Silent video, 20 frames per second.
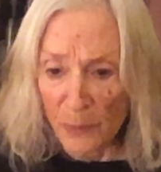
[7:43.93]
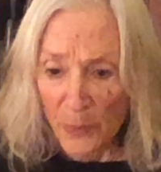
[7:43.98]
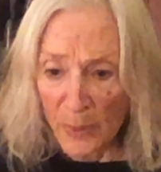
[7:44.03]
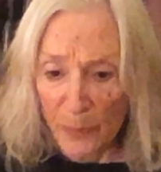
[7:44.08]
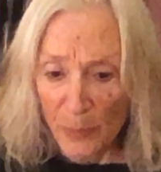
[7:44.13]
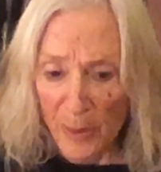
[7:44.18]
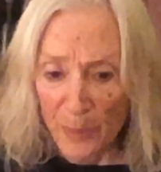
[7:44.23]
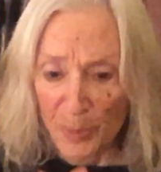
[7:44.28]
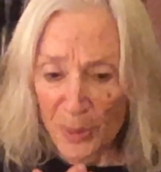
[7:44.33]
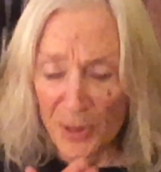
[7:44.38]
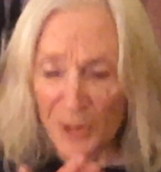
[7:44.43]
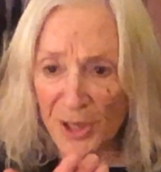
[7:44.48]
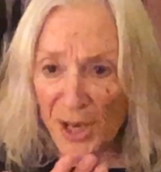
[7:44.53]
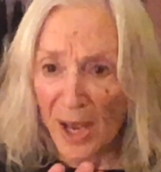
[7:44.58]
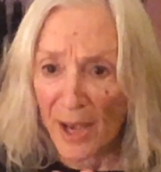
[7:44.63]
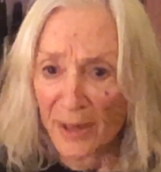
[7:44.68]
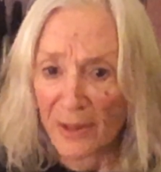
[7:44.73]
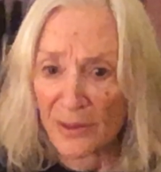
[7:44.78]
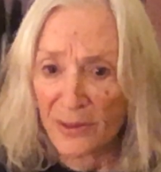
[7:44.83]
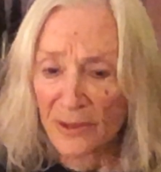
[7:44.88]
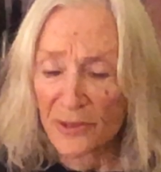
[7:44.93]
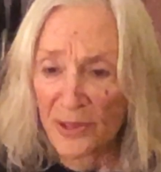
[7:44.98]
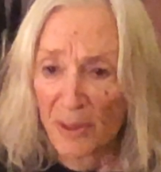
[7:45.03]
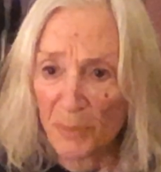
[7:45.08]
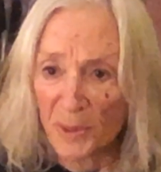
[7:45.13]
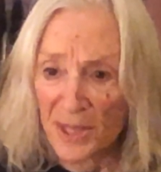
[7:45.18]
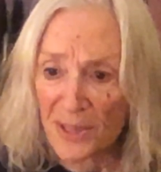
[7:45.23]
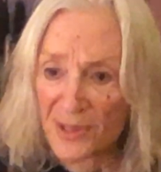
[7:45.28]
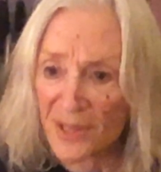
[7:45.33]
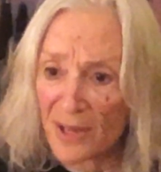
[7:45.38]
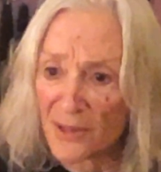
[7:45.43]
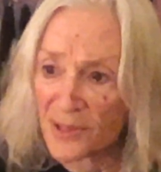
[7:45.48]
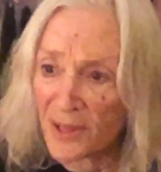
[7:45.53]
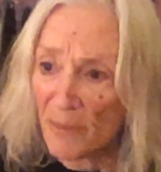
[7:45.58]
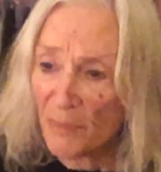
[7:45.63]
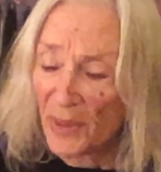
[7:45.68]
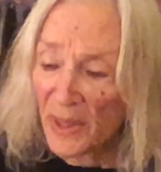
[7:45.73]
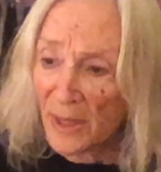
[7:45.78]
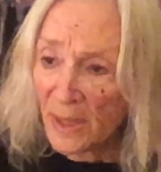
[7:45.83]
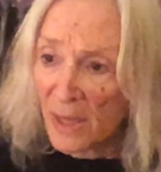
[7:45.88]
We project. Somebody says
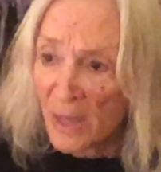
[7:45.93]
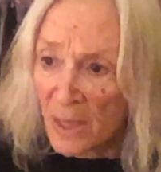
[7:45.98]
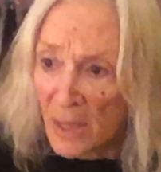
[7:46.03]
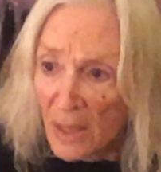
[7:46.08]
something.